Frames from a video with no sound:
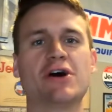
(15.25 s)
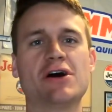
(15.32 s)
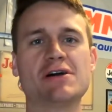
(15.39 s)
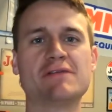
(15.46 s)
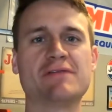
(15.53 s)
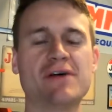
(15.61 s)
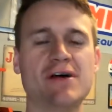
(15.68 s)

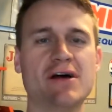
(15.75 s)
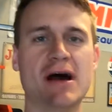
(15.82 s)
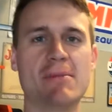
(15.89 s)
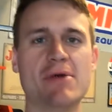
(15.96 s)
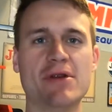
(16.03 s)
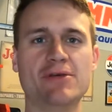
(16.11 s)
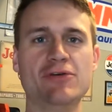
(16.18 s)
off, I'm
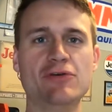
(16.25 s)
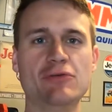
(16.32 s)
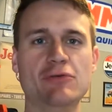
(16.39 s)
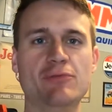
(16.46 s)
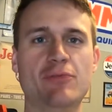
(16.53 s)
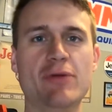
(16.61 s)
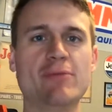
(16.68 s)
gonna
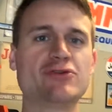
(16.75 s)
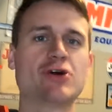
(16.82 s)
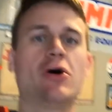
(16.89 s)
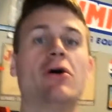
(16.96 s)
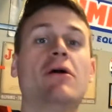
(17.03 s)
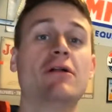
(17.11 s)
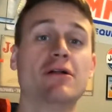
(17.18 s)
do pretty much
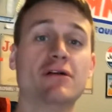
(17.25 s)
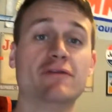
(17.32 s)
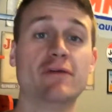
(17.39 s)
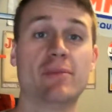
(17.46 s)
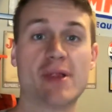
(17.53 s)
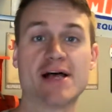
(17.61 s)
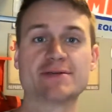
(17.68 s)
all of the
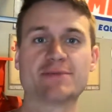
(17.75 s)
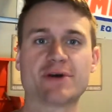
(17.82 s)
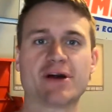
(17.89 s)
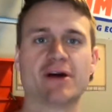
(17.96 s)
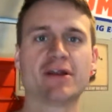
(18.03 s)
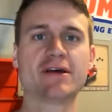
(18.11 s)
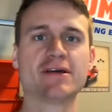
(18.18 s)
plasma
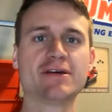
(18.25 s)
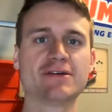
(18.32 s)
cutting.